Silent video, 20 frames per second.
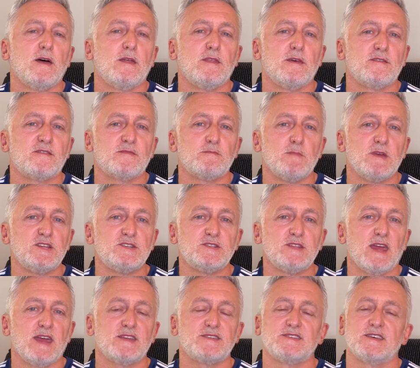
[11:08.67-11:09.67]
this midge
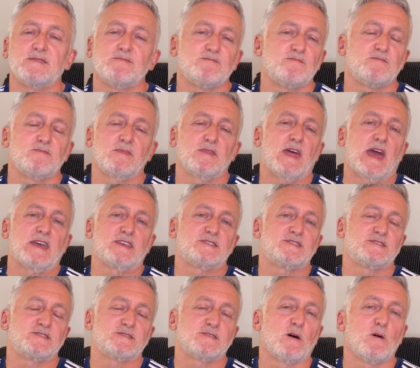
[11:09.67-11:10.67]
net, and that
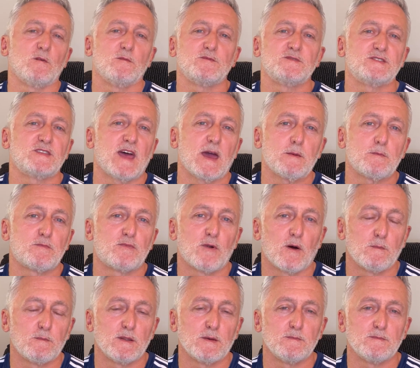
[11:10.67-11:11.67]
solves that
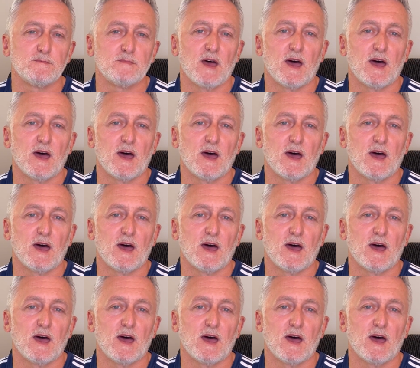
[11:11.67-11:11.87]
problem.